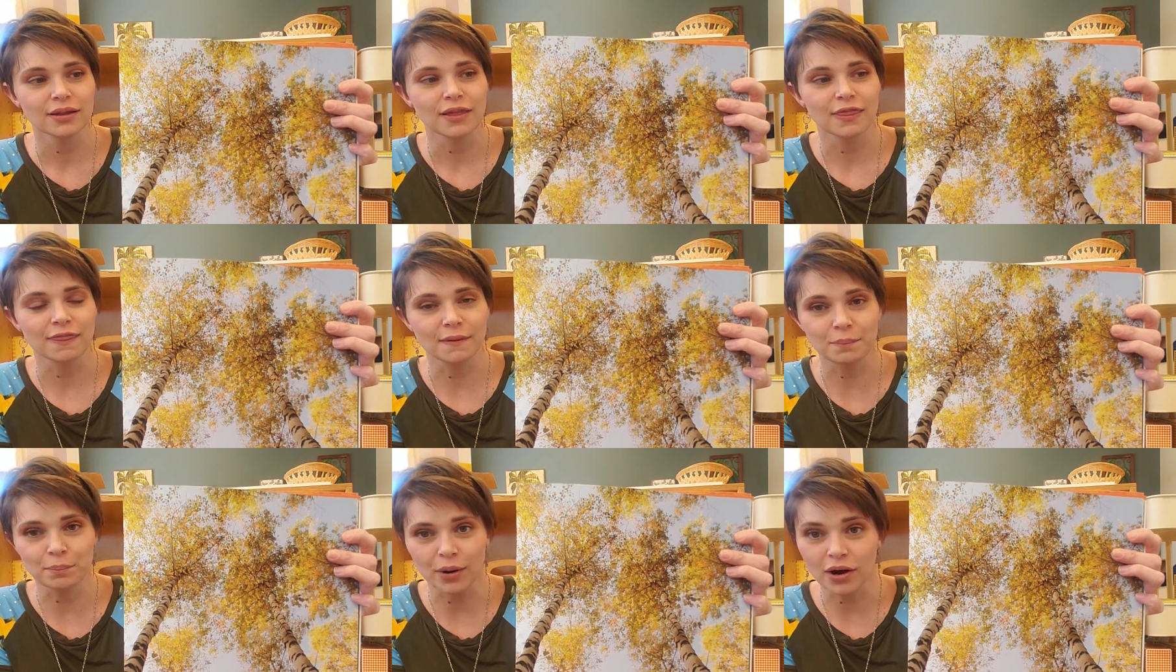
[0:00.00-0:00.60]
The
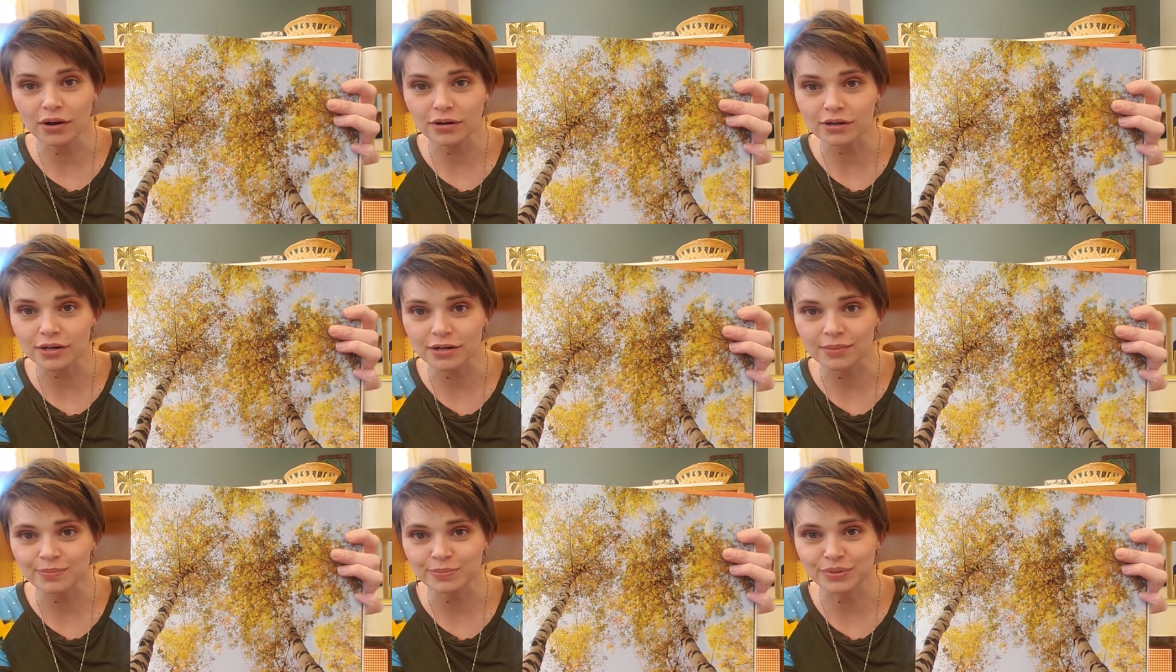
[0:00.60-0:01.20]
bark
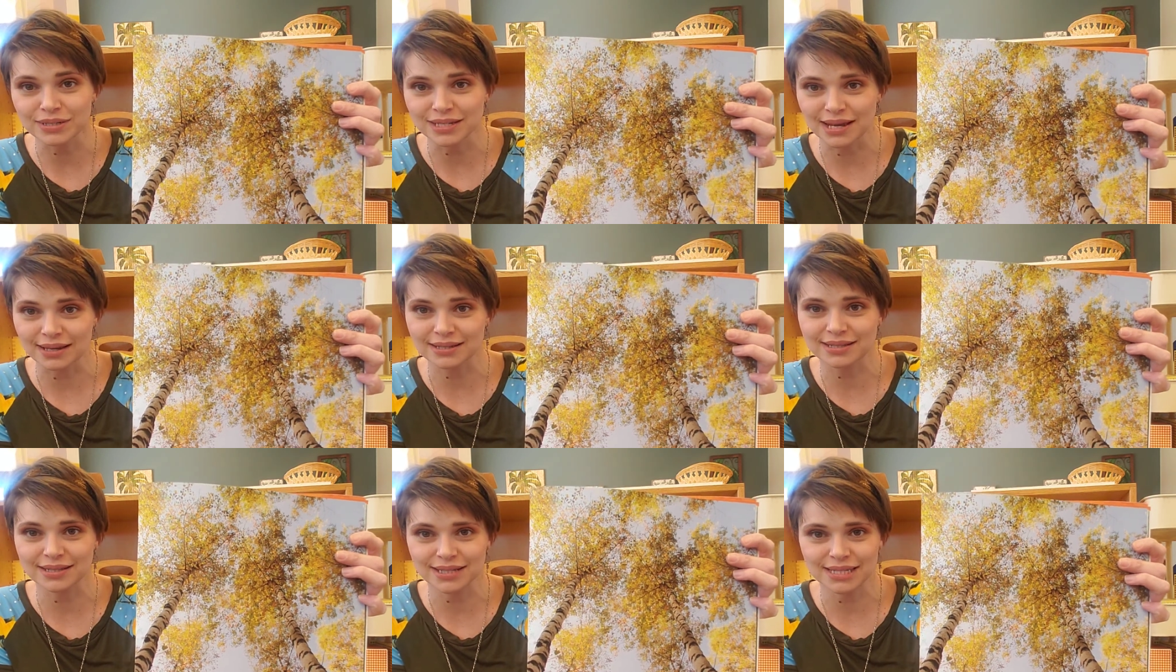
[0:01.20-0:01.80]

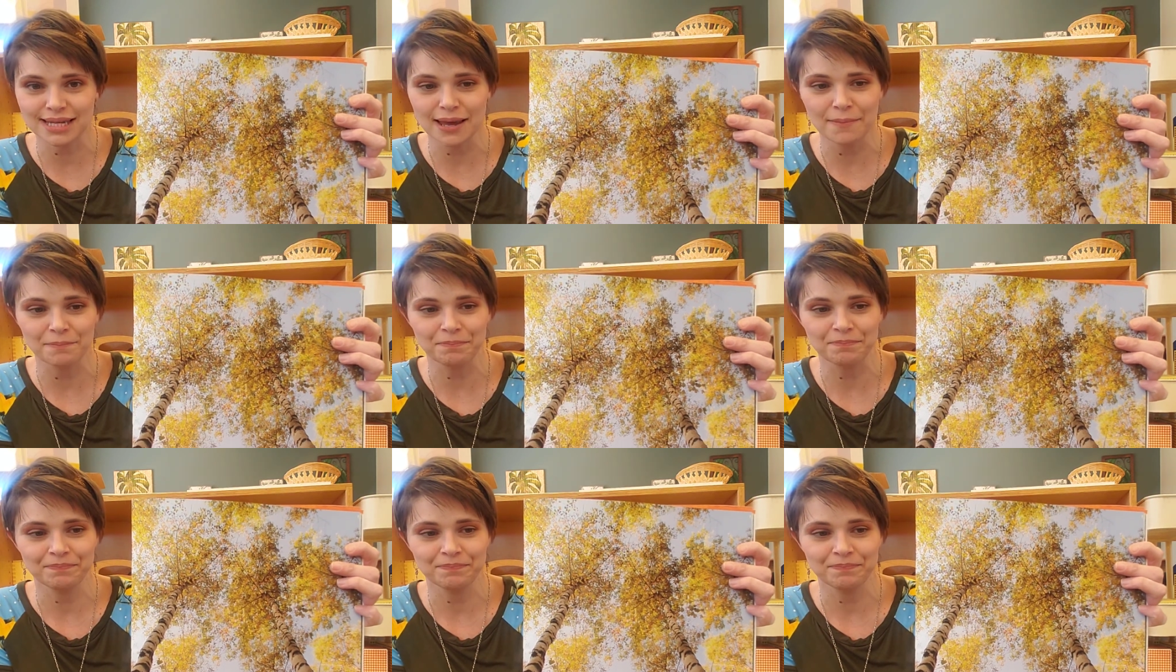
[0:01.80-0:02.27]
protects the stem.